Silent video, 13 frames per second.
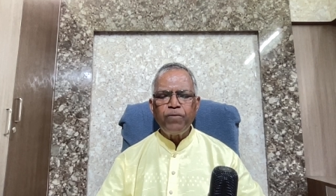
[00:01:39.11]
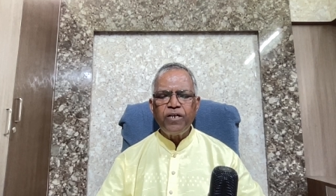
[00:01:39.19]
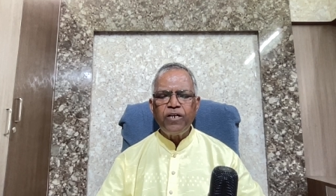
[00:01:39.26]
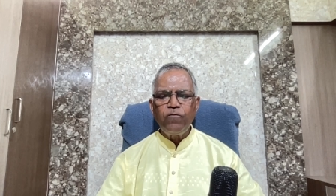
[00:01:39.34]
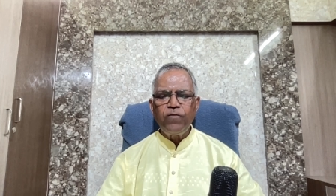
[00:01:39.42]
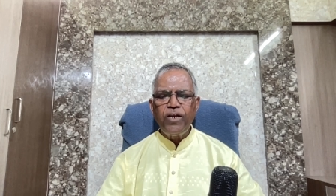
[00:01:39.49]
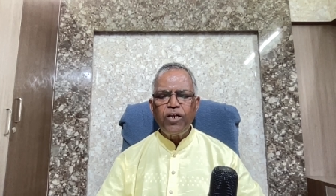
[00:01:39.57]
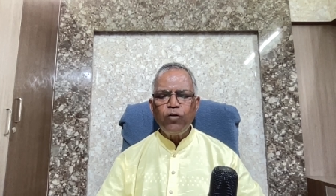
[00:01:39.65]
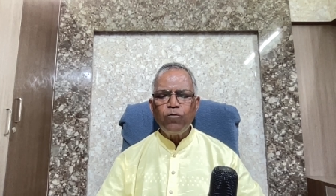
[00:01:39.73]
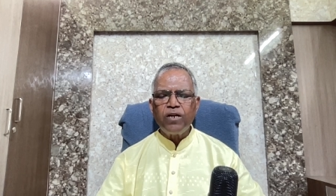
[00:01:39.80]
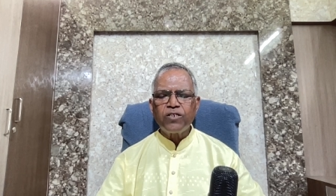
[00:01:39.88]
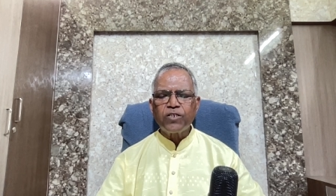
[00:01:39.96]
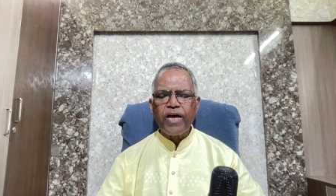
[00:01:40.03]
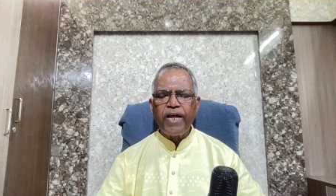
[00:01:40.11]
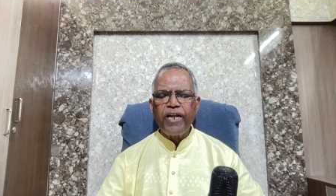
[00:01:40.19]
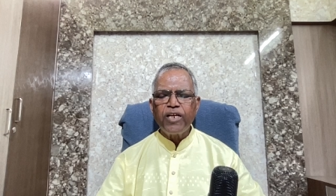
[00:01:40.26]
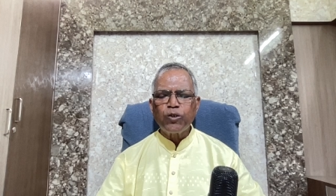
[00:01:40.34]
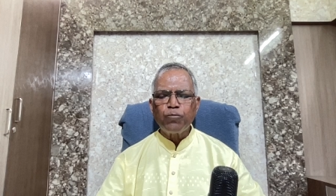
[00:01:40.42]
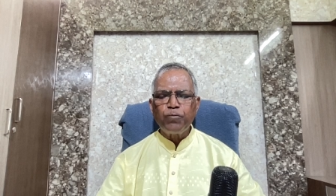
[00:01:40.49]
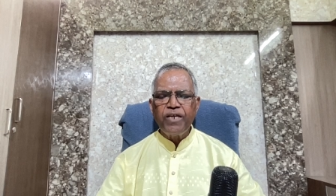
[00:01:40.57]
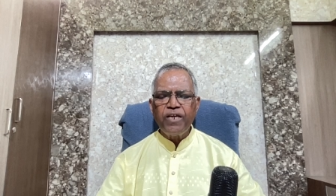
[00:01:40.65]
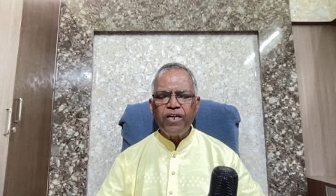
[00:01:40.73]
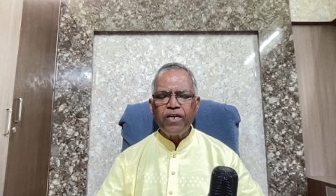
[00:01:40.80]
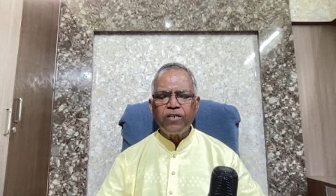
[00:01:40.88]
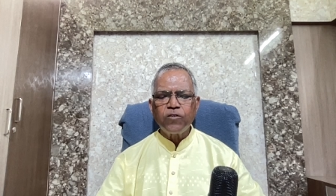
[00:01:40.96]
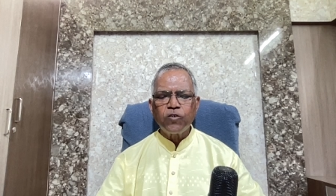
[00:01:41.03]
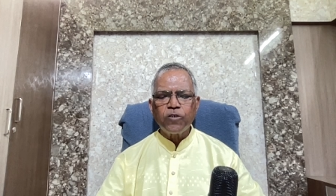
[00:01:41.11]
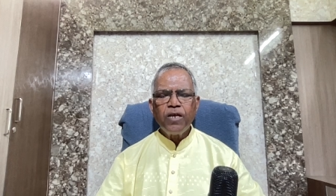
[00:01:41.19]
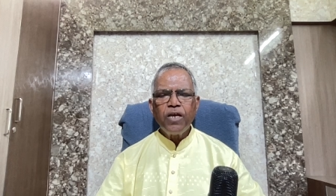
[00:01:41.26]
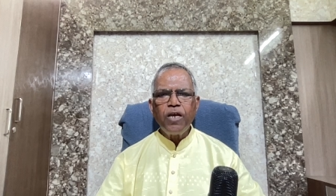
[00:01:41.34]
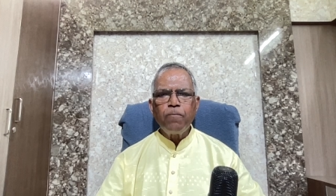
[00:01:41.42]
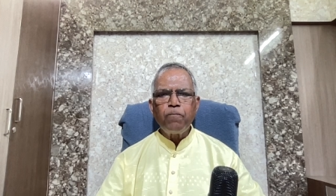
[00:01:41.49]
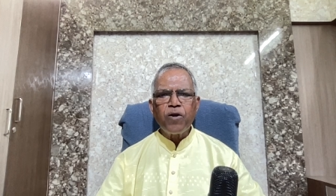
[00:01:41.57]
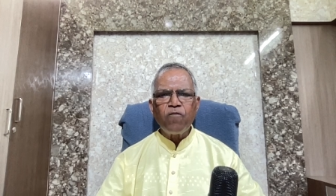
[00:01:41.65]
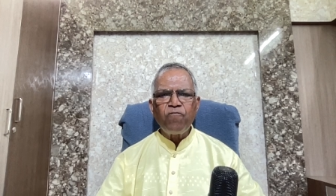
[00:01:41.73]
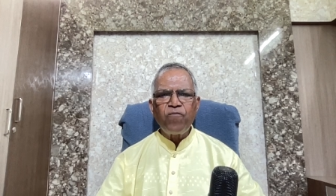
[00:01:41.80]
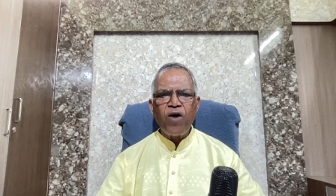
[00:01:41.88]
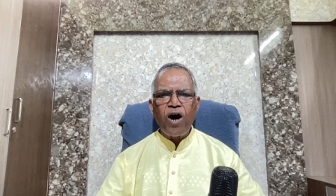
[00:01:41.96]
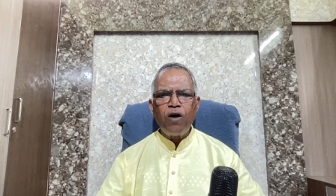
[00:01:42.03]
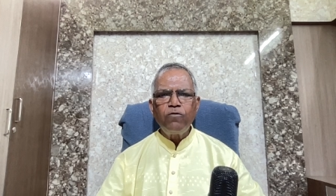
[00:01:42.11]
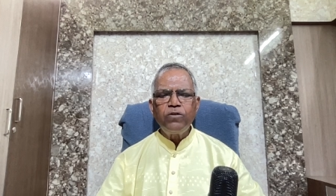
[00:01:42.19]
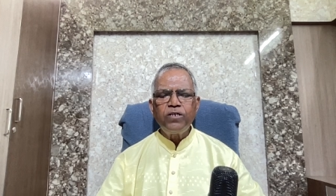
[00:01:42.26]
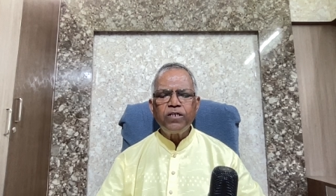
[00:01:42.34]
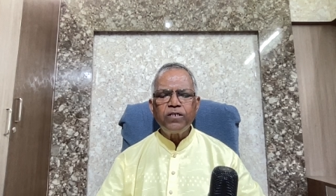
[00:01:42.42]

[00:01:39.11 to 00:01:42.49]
individuals can experience a profound